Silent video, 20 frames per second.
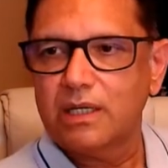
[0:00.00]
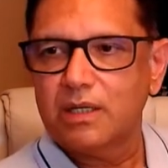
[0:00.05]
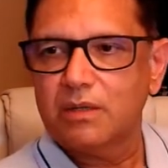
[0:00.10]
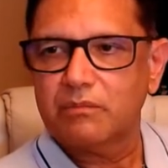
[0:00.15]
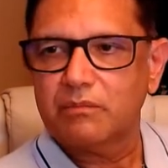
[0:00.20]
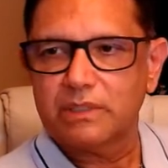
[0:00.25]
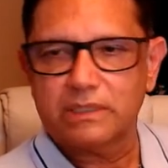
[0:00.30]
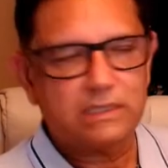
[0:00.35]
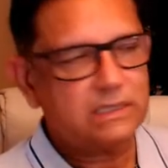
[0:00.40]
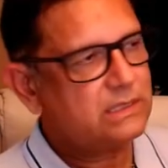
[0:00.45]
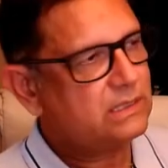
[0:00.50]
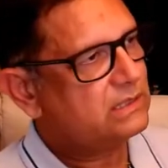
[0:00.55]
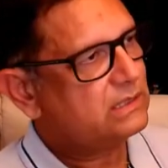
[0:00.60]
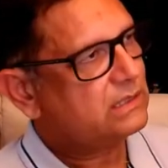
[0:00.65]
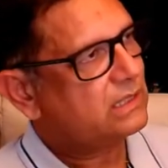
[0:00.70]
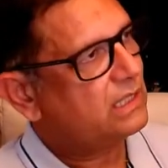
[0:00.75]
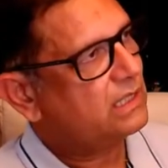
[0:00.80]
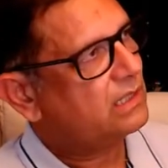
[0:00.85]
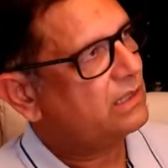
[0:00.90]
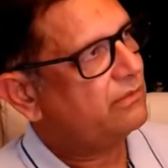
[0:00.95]
but this is
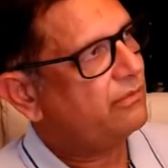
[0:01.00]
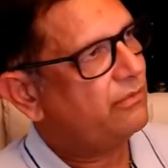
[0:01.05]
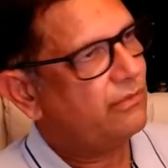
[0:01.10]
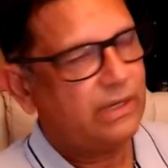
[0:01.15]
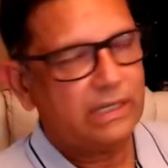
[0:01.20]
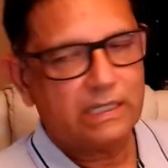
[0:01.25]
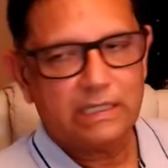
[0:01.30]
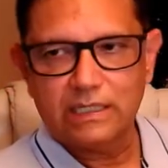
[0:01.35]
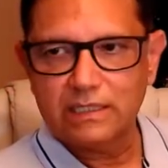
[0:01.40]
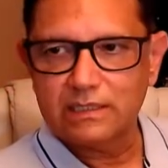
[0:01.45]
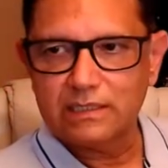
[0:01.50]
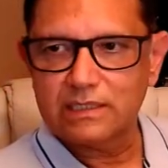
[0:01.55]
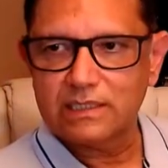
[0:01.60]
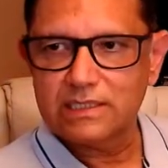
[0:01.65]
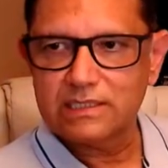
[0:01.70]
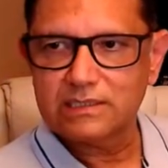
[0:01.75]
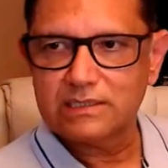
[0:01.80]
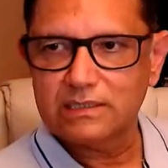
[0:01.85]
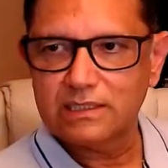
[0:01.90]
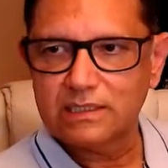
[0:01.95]
kind of very
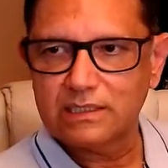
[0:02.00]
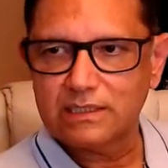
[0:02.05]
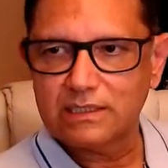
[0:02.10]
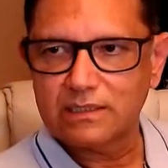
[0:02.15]
interesting